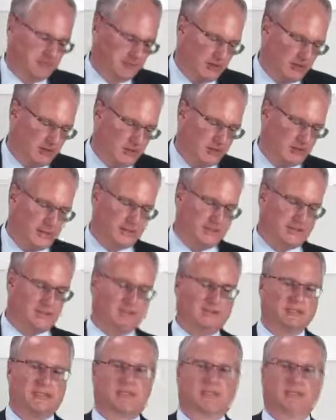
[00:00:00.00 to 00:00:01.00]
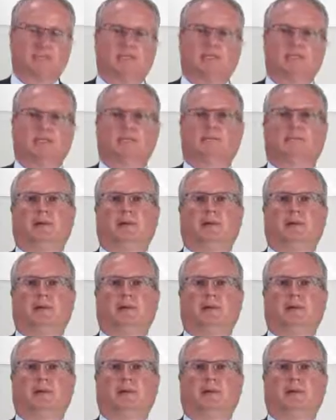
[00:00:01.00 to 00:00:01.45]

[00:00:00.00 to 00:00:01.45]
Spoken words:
operating systems,